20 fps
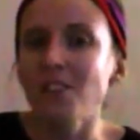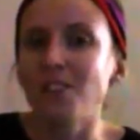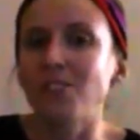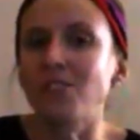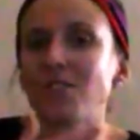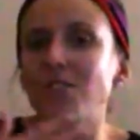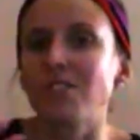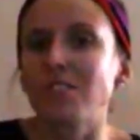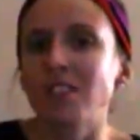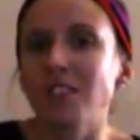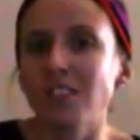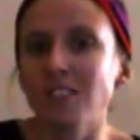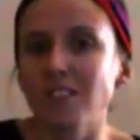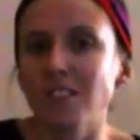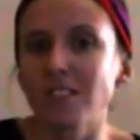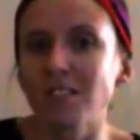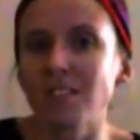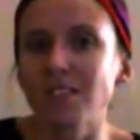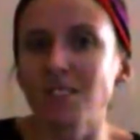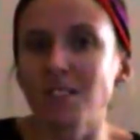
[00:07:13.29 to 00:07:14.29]
there
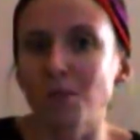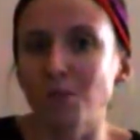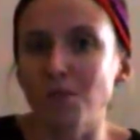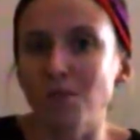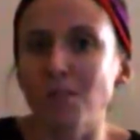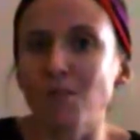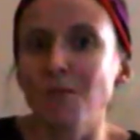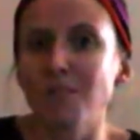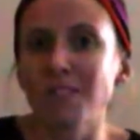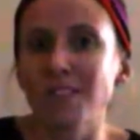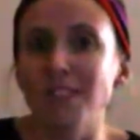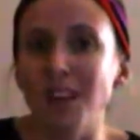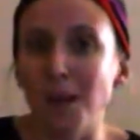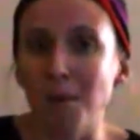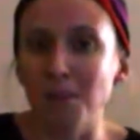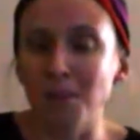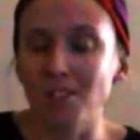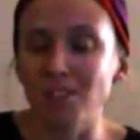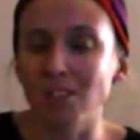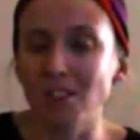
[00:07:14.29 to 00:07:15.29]
still is
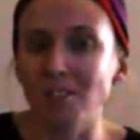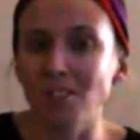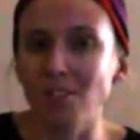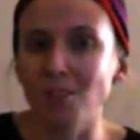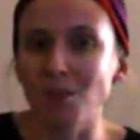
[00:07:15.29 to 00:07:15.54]
damage done.